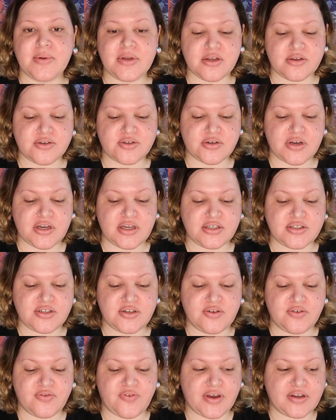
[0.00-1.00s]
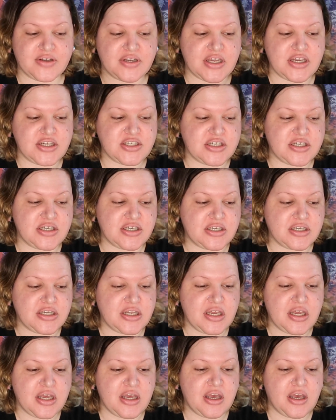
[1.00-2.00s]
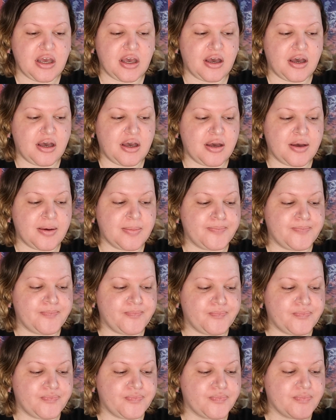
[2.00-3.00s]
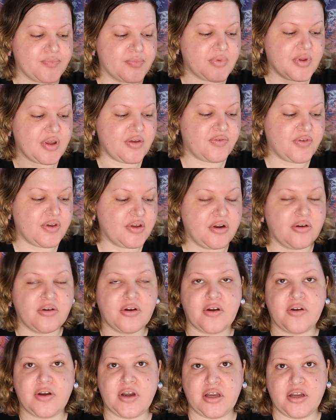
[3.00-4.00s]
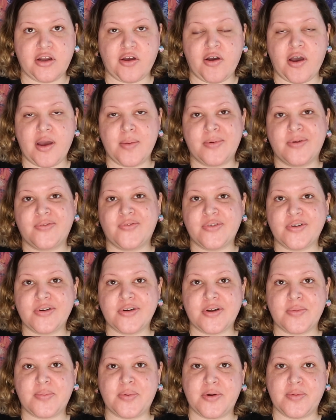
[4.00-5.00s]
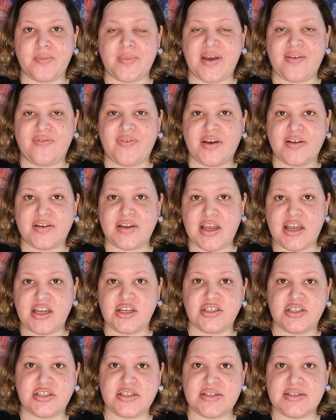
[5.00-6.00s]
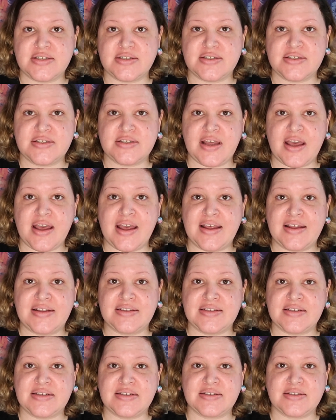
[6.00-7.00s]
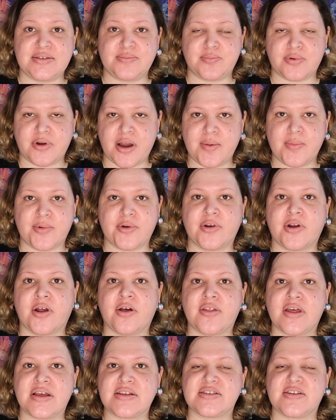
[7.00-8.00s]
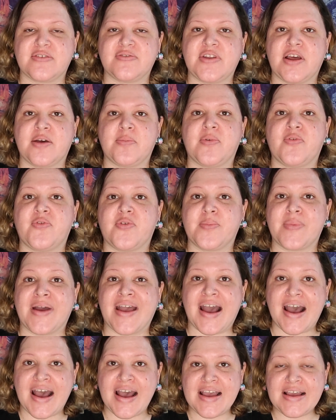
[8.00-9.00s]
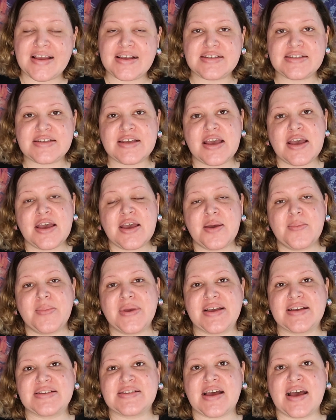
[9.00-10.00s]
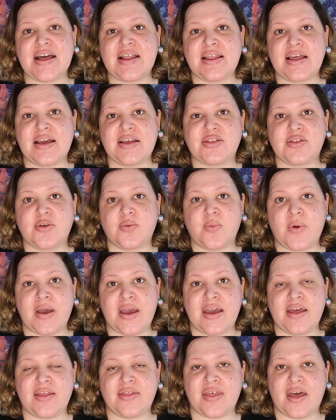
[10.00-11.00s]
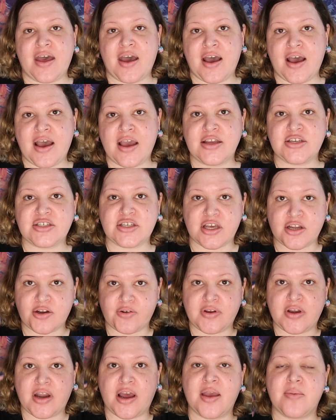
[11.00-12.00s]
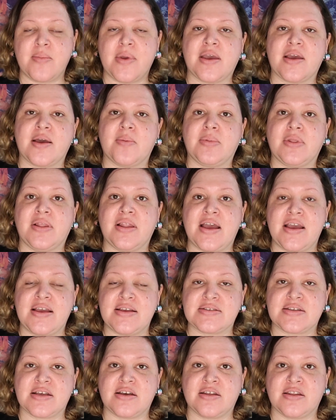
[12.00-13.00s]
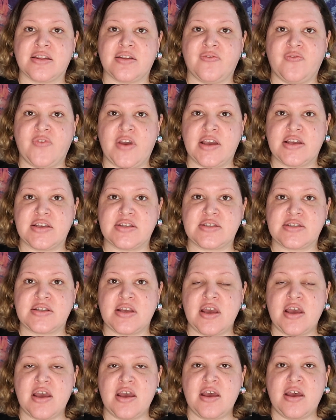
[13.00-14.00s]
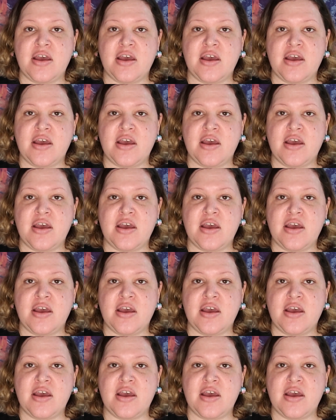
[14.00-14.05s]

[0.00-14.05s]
I'm going to go straight into foundation. If you don't already know, I prefer to put my foundation and primer and all that stuff down before my eyes because I like the way that eyeshadow and eye makeup lays on the face